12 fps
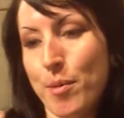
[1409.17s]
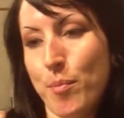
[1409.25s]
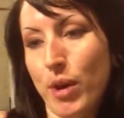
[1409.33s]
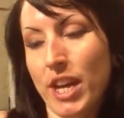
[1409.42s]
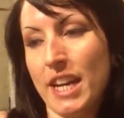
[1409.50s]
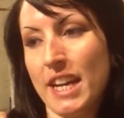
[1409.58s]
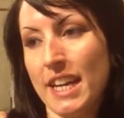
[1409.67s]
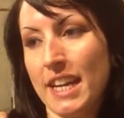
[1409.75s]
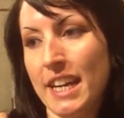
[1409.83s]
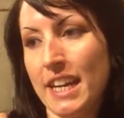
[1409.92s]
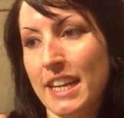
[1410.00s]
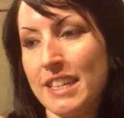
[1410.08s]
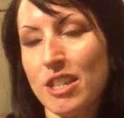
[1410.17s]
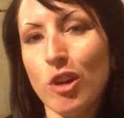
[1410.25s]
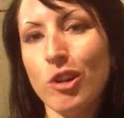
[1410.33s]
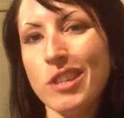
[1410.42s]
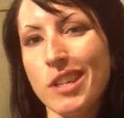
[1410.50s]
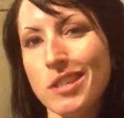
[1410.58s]
But, so
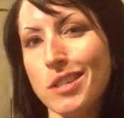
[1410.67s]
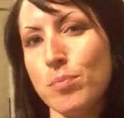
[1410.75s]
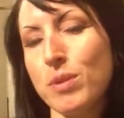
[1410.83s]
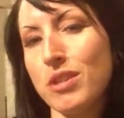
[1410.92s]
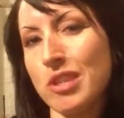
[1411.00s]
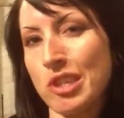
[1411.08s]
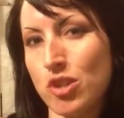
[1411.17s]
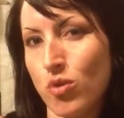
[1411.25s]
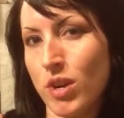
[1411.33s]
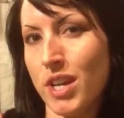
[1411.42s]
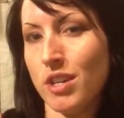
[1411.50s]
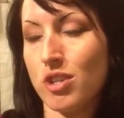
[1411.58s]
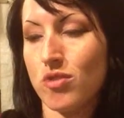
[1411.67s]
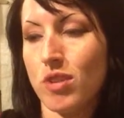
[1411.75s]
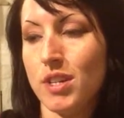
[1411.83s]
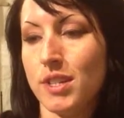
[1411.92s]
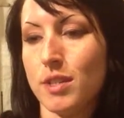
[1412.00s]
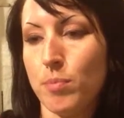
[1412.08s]
it's just been strange
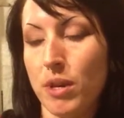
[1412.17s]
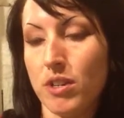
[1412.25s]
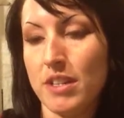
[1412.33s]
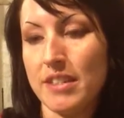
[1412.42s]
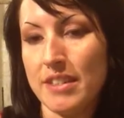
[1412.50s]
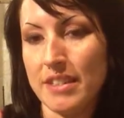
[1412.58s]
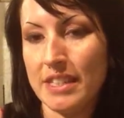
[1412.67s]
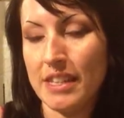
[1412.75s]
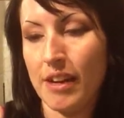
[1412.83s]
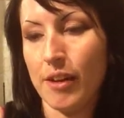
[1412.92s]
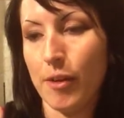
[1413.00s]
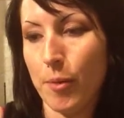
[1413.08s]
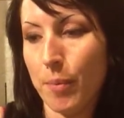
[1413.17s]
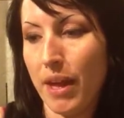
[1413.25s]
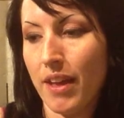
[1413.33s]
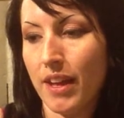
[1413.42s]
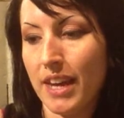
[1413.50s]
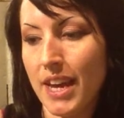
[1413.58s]
experiences. I
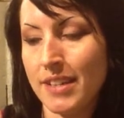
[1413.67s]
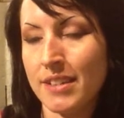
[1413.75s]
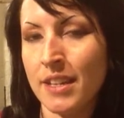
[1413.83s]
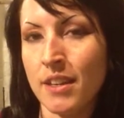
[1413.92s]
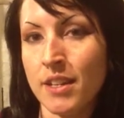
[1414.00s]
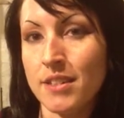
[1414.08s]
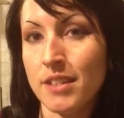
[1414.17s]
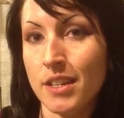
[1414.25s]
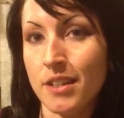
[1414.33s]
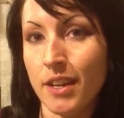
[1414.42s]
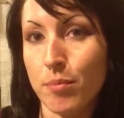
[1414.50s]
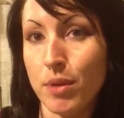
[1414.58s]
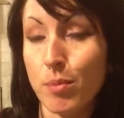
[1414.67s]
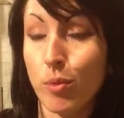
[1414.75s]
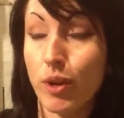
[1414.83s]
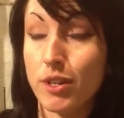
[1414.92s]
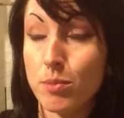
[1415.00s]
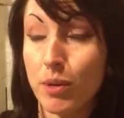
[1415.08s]
can't say that I see dead people
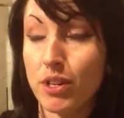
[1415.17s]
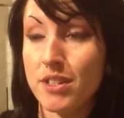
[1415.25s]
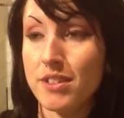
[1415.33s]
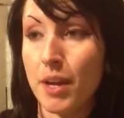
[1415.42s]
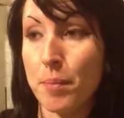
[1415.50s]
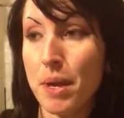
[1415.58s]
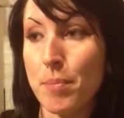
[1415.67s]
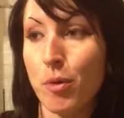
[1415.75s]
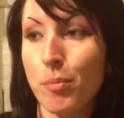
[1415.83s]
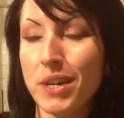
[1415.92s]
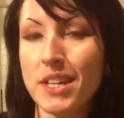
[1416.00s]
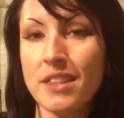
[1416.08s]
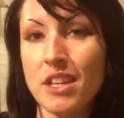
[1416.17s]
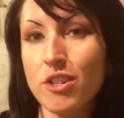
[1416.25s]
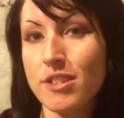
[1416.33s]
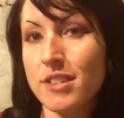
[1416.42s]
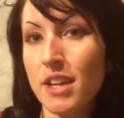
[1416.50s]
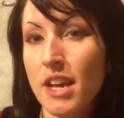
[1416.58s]
or experience dead people, but
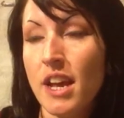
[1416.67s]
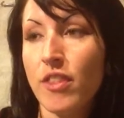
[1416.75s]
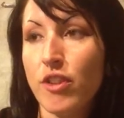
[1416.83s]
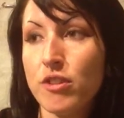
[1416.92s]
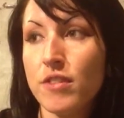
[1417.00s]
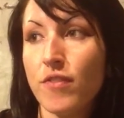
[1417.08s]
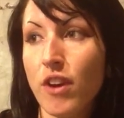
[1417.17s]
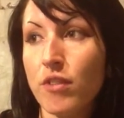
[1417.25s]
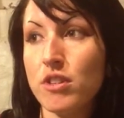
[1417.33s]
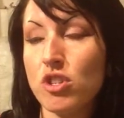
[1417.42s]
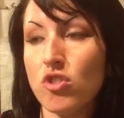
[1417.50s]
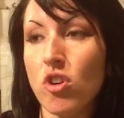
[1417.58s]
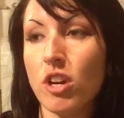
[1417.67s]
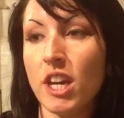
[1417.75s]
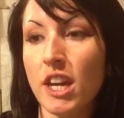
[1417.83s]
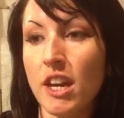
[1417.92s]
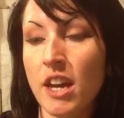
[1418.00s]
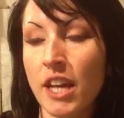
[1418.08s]
there's a very strong
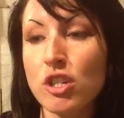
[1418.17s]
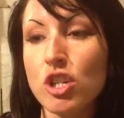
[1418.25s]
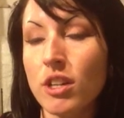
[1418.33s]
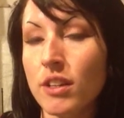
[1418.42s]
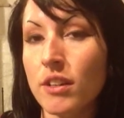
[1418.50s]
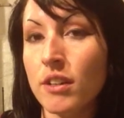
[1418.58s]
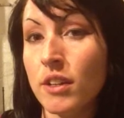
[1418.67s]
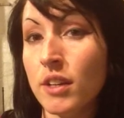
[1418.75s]
connection